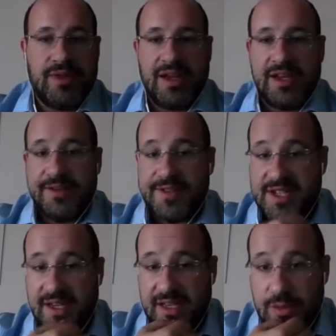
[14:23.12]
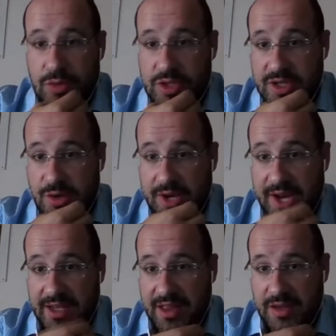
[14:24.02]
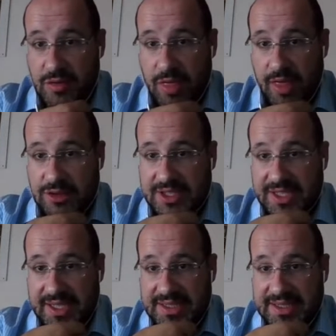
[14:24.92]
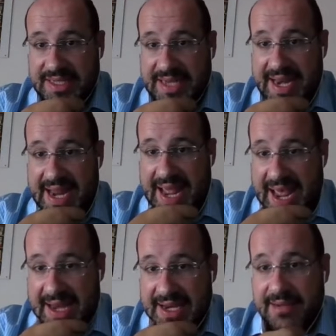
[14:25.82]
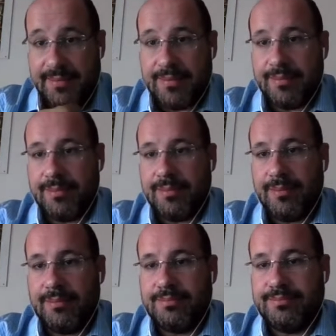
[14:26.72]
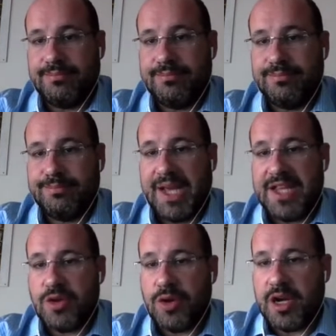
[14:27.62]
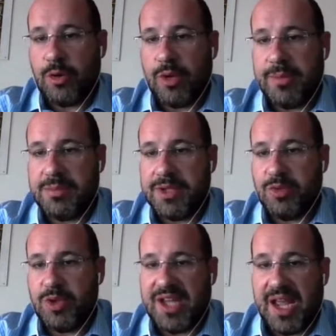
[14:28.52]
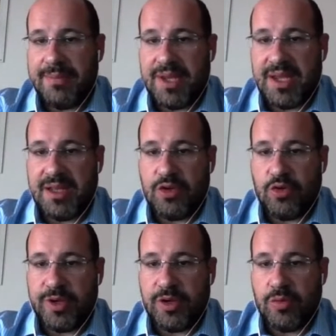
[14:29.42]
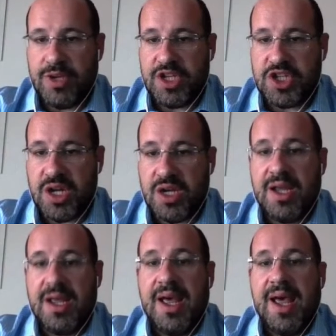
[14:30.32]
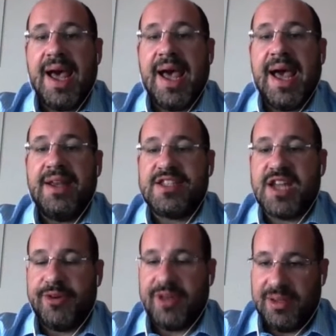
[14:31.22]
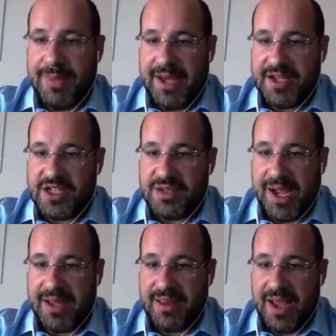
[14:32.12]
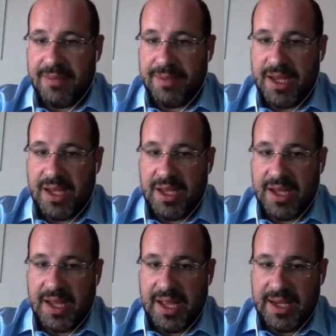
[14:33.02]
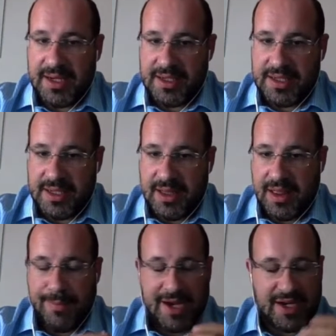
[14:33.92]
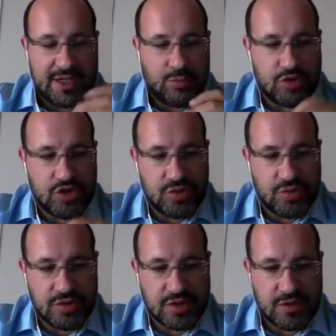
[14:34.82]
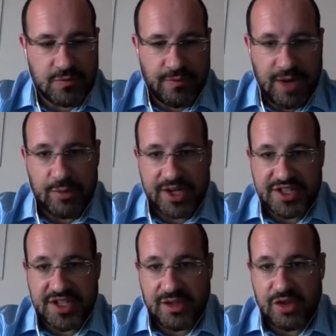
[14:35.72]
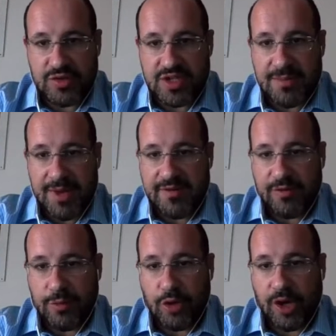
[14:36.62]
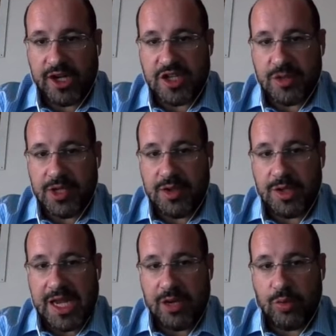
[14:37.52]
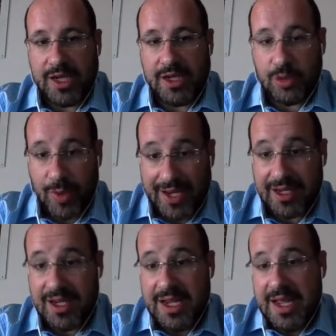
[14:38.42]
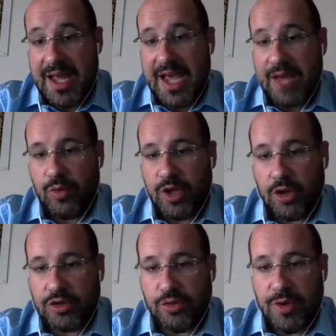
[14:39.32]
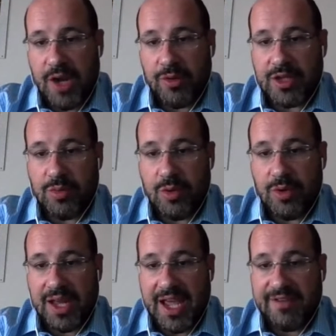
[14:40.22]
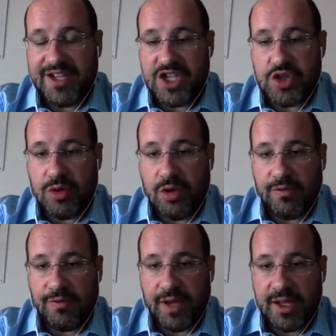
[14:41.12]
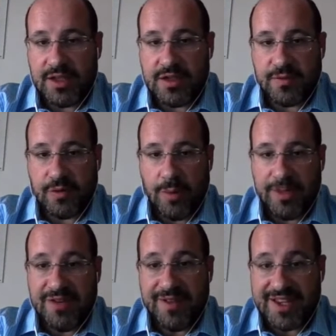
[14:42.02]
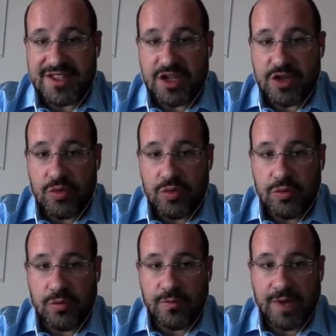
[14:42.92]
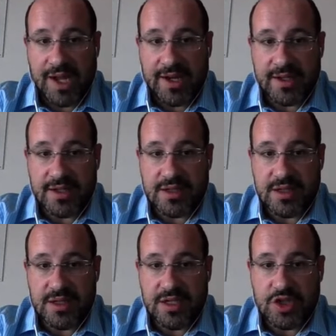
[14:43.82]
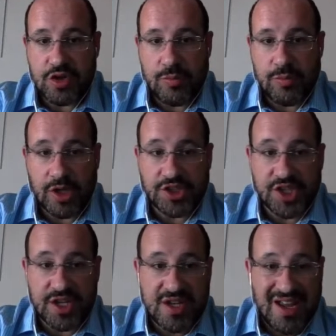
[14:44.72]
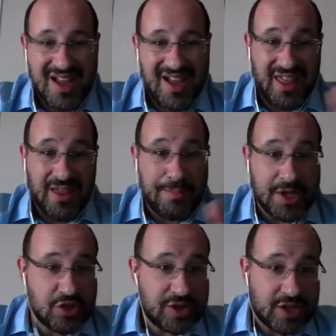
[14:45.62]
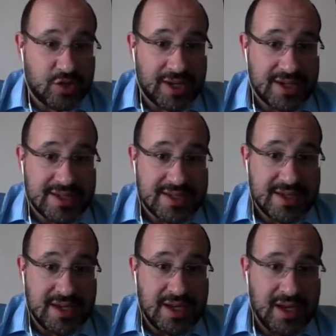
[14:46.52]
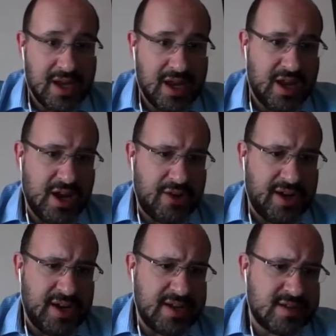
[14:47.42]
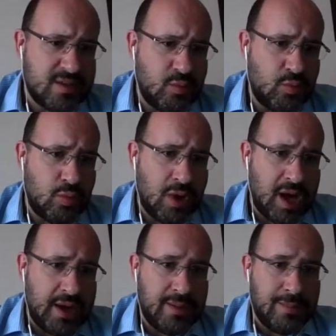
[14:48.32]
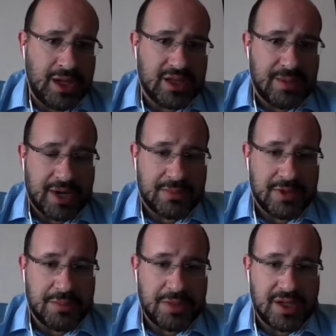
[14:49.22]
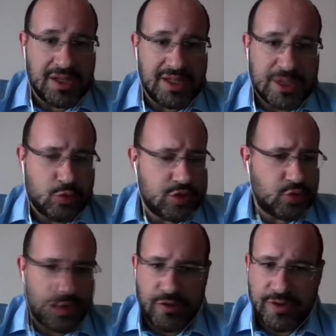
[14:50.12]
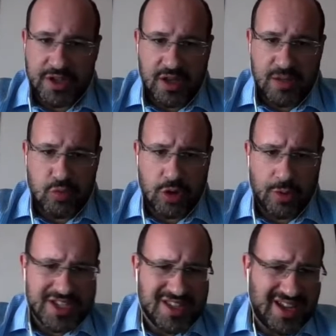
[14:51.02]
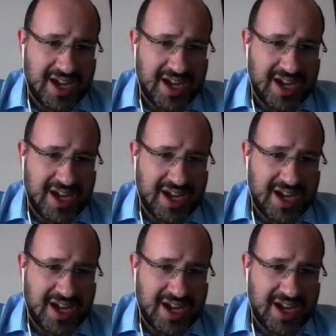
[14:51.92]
ELENA facility was created in 2009 based on an agreement between the EIB and the European Commission. and is currently managed by the EIB. And the money that was used so far, we are still using money from Horizon 2020, and we also know that we will have additional funds from InvestEU to finance additional projects. The picture that you can see here is one multi-apartment building that was renovated in Bucharest.